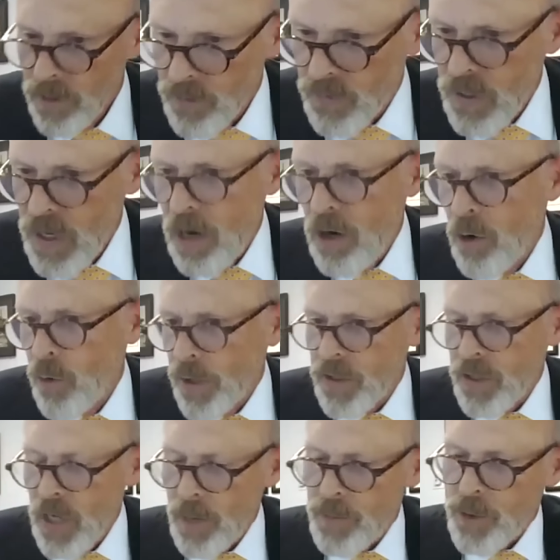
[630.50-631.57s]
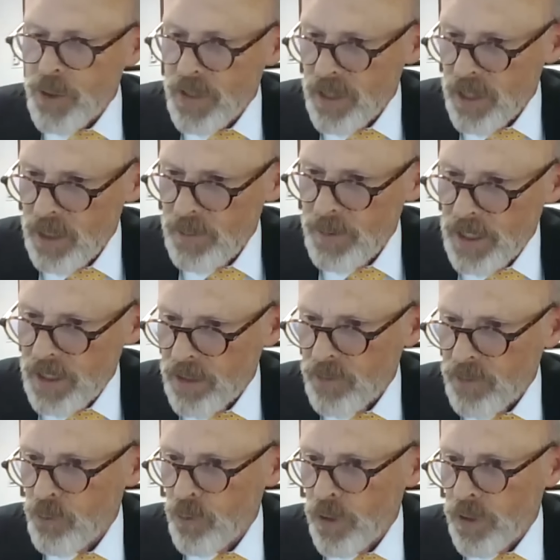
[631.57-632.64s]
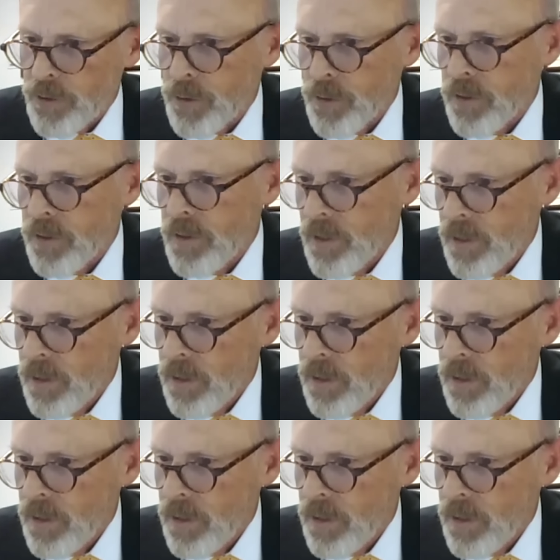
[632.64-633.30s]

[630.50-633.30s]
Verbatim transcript: this narrow exception and limiting instruction,